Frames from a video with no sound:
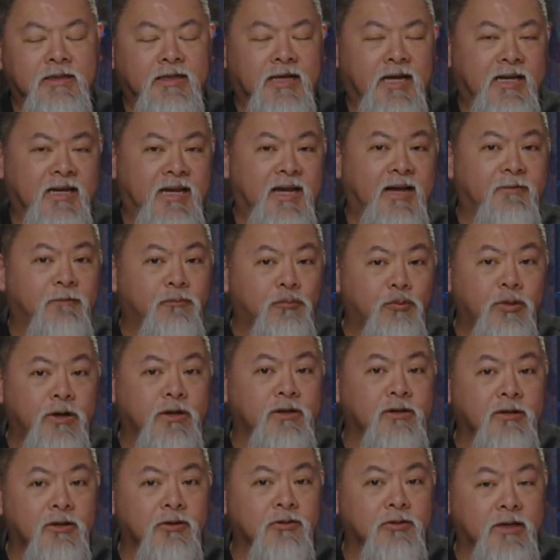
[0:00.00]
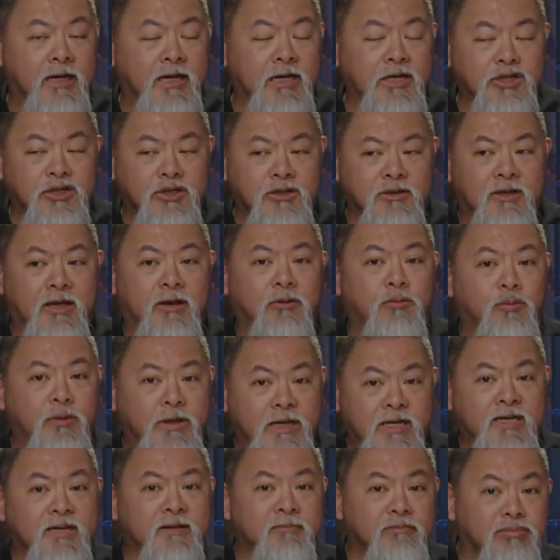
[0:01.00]
and have one location that
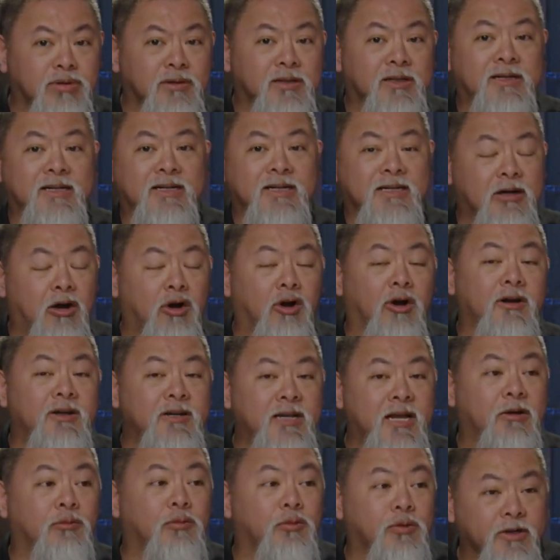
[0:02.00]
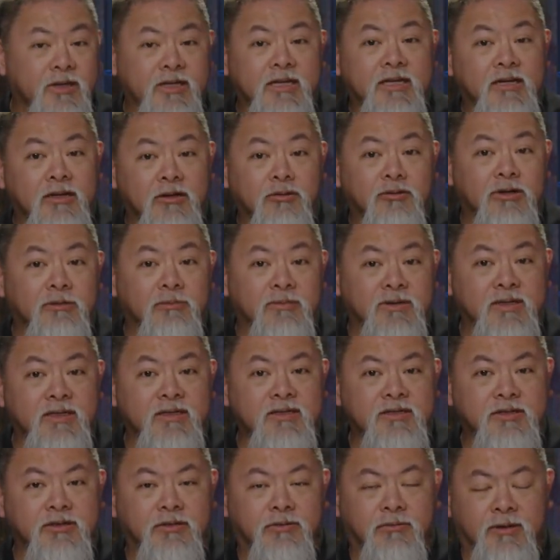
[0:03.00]
we can plug our networking equipment
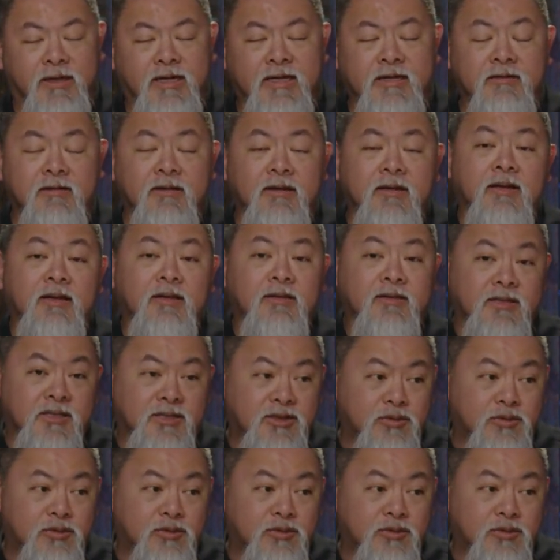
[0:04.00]
into, right? The